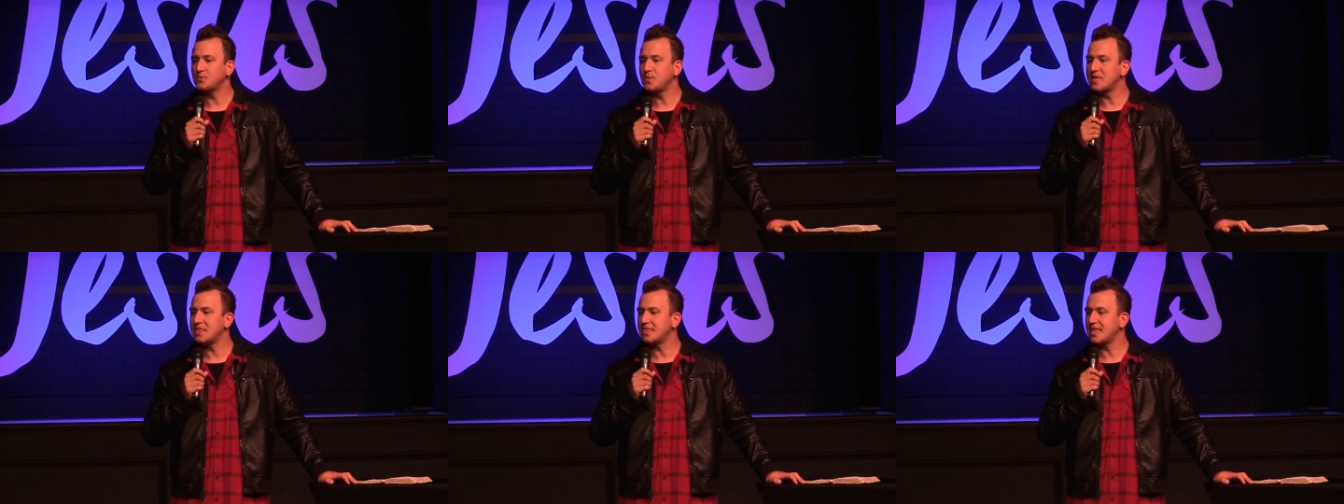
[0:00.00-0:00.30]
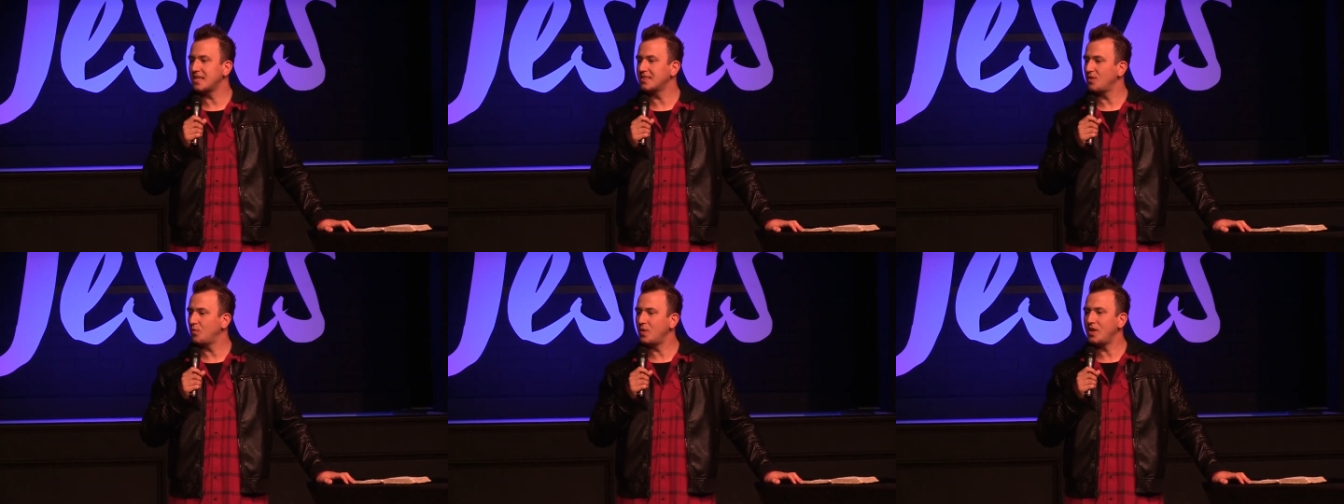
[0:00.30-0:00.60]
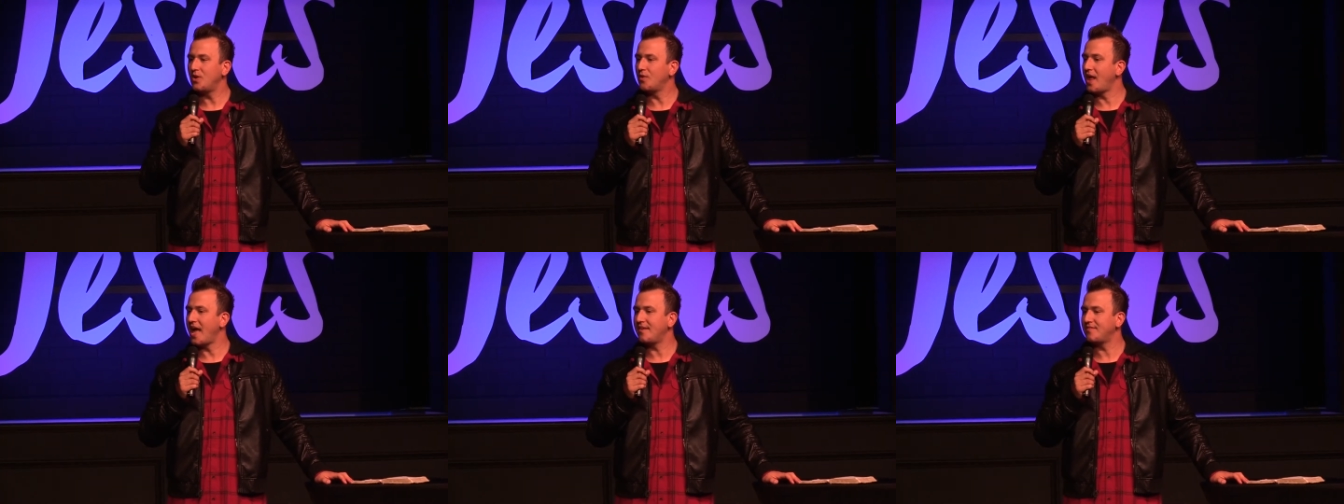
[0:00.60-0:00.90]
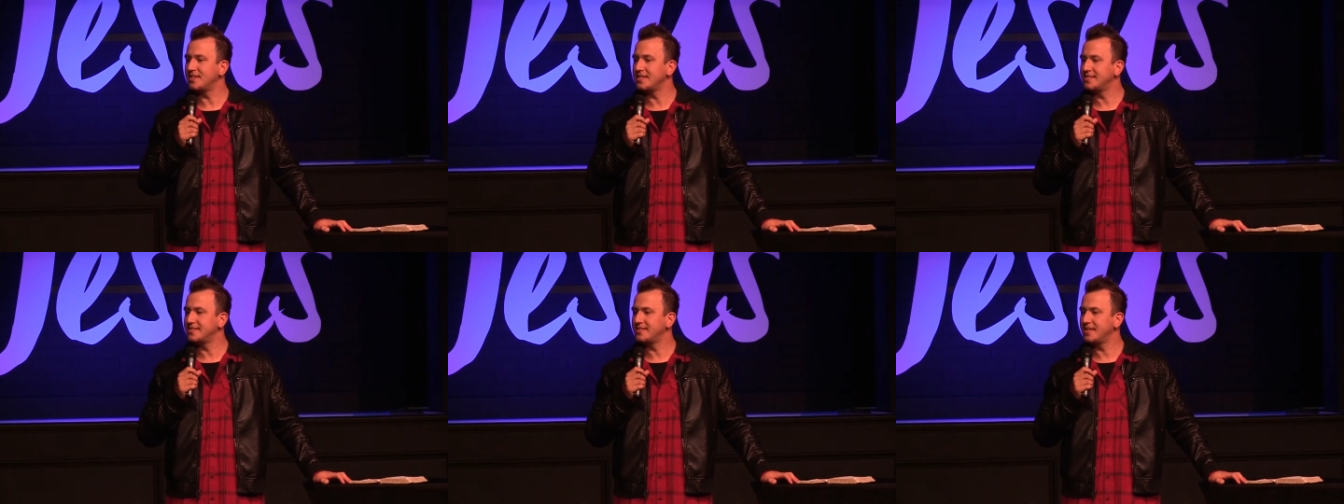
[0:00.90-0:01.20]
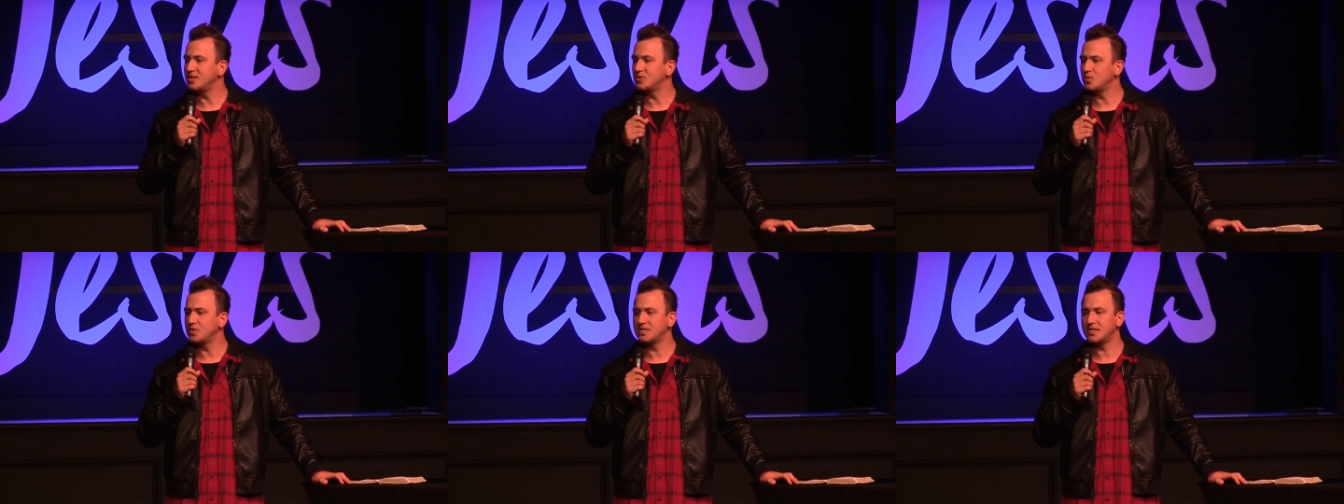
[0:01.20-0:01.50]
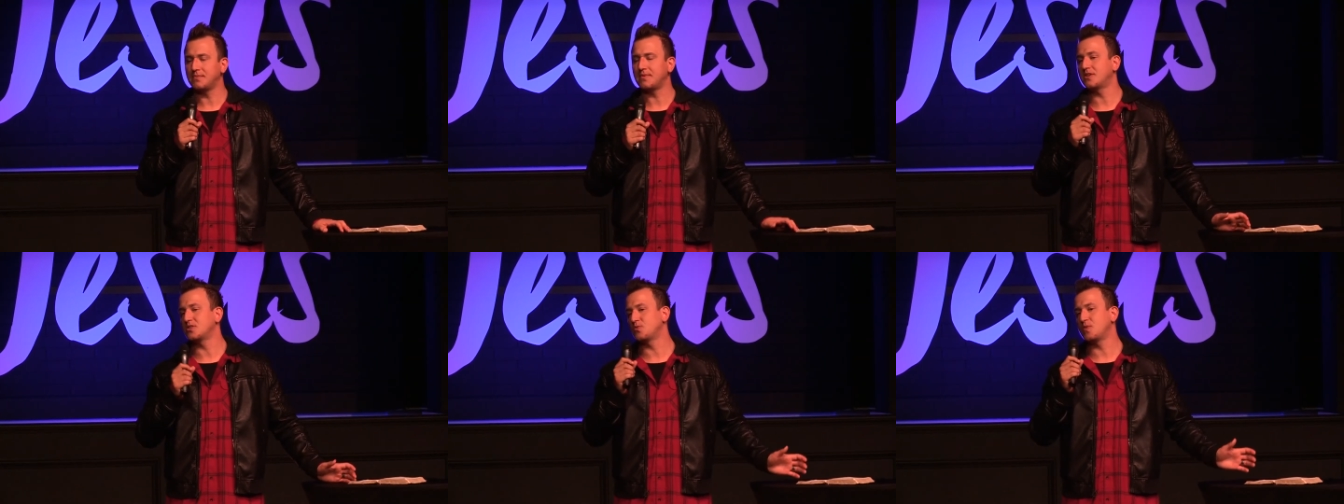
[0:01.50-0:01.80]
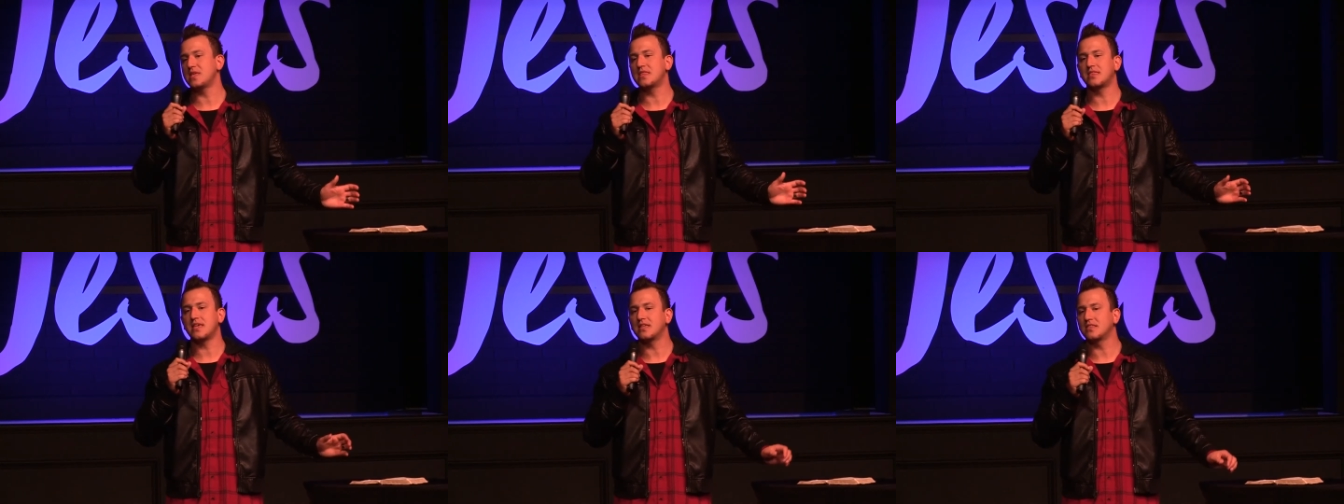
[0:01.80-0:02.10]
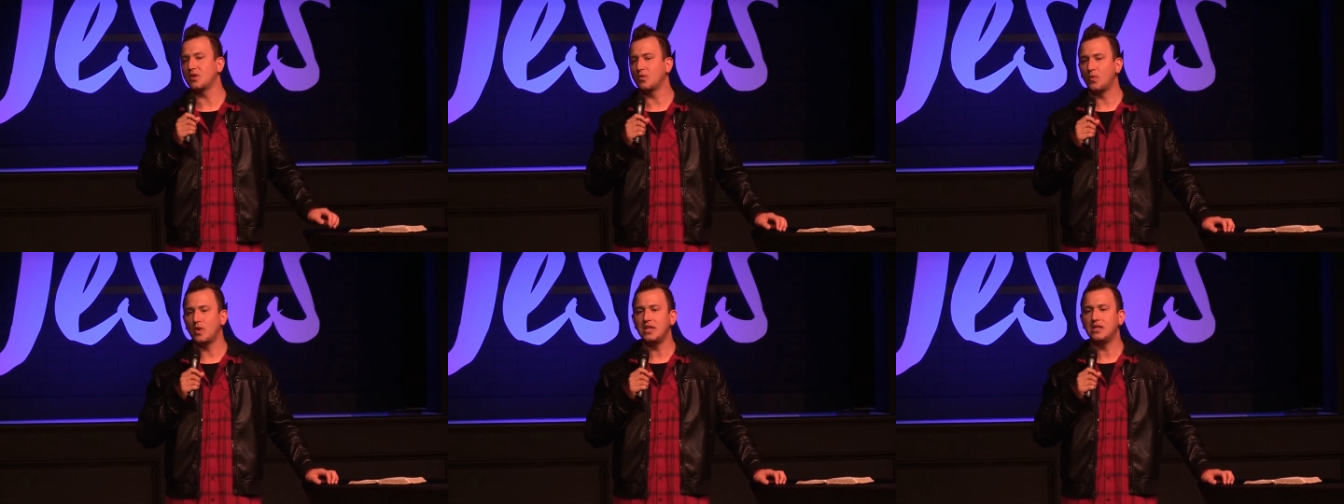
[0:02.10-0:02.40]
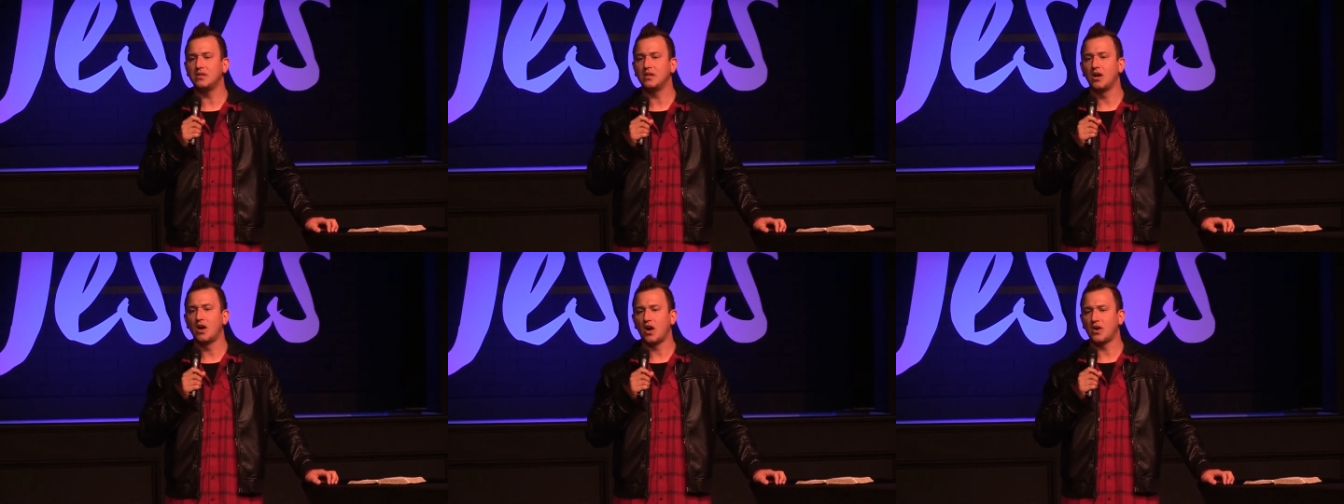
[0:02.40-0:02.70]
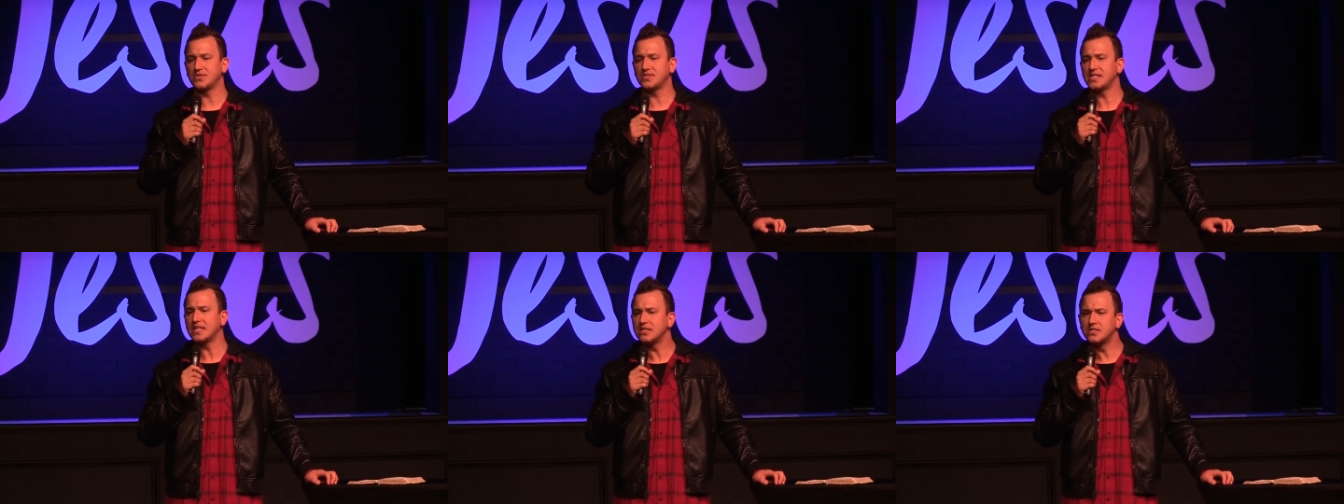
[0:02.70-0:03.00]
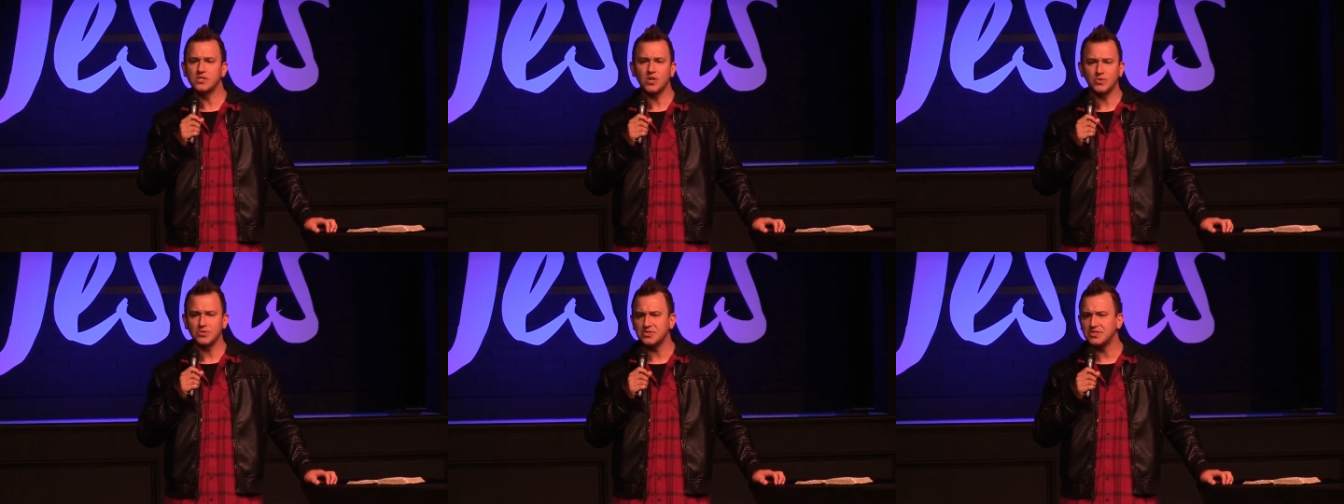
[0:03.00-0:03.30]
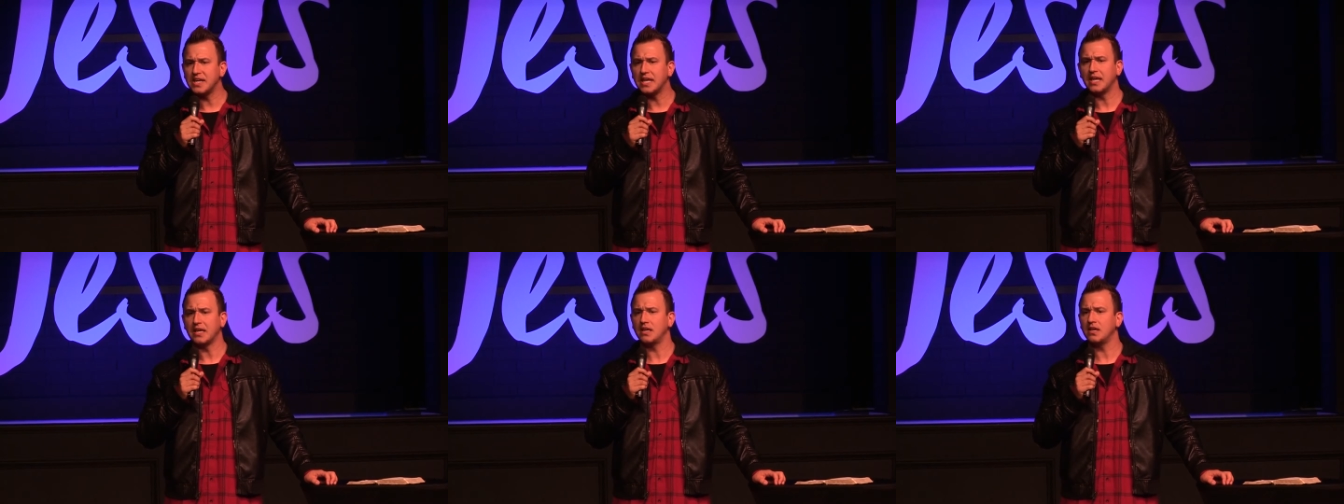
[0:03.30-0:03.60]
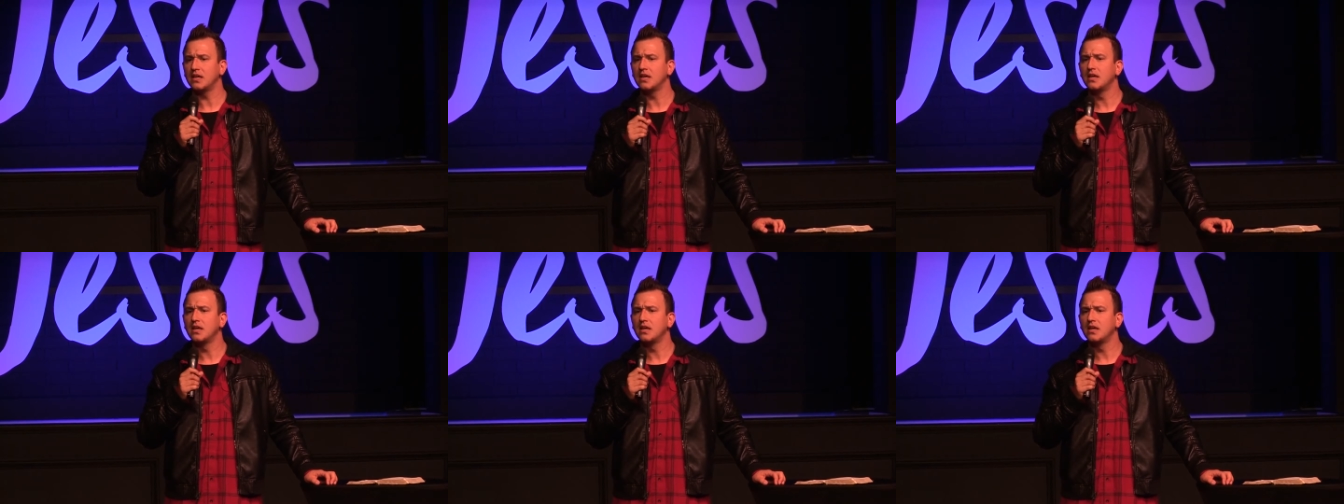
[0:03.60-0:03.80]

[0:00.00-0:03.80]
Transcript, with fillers: we think that we don't have any sins. We, sometimes we think that we, our sins don't stink.